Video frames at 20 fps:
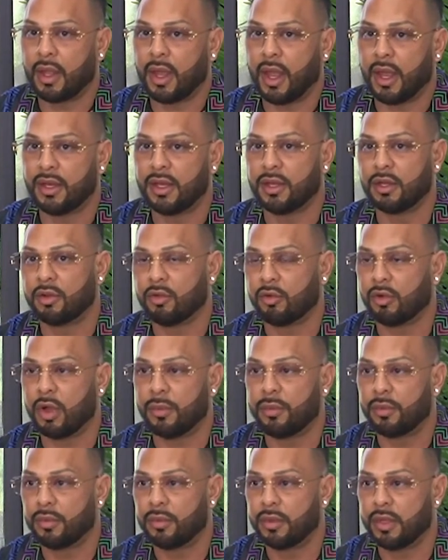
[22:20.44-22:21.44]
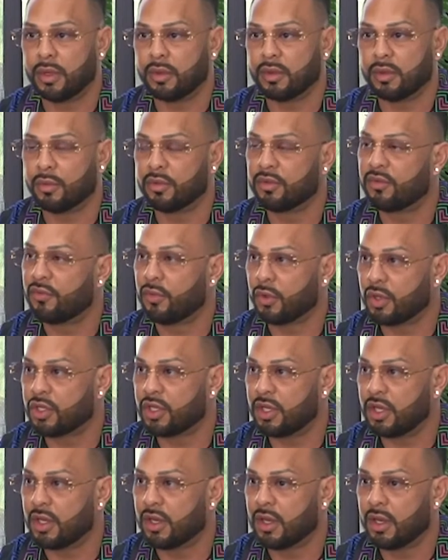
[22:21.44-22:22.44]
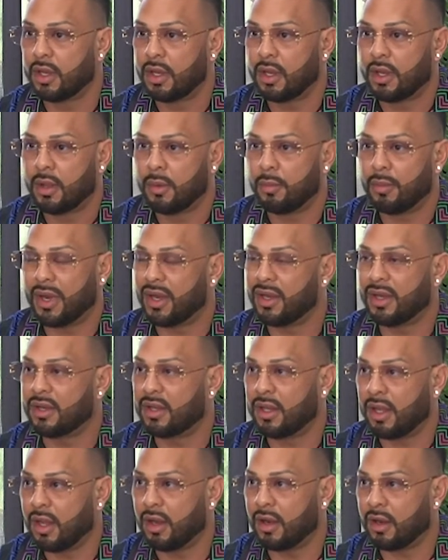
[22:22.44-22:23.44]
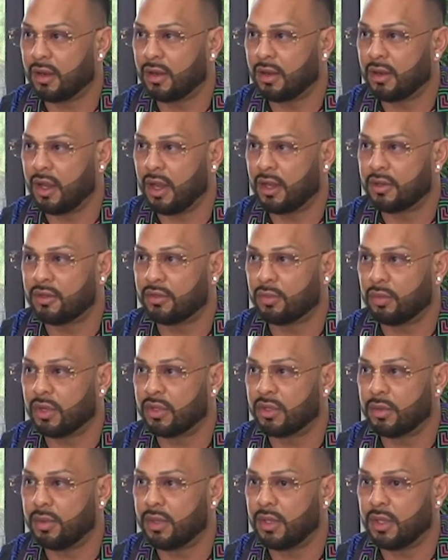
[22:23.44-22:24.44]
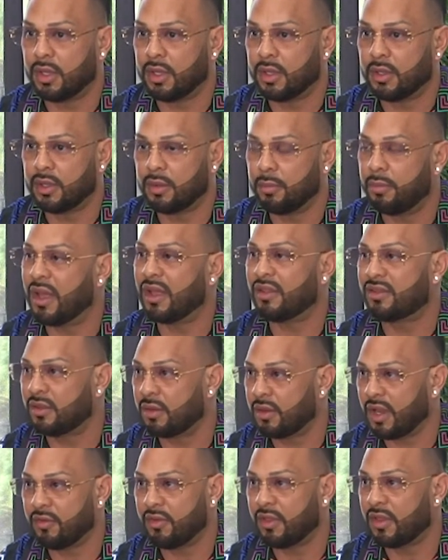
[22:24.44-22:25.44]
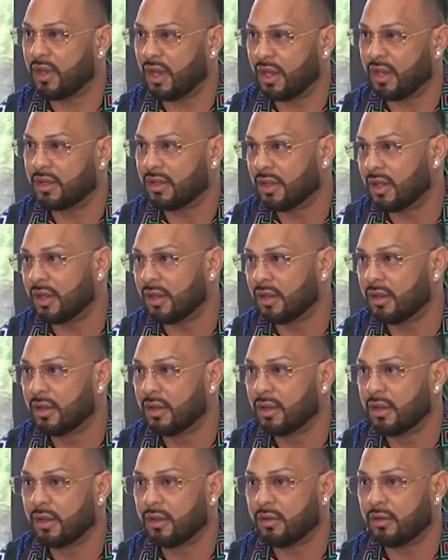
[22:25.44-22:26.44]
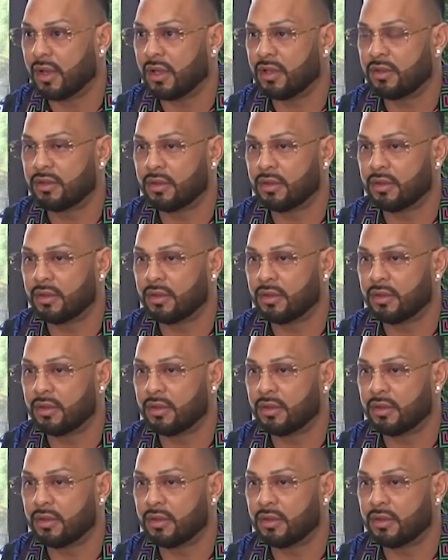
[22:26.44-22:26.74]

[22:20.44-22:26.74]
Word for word: I didn't grow up, you know, the most fortunate, but I didn't care. I just wanted to be the best at everything I did, right?